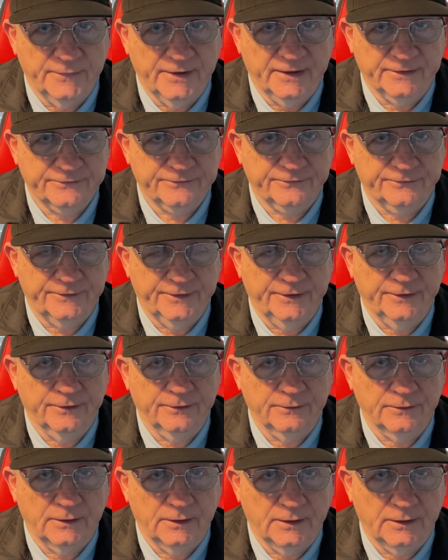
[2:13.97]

That's their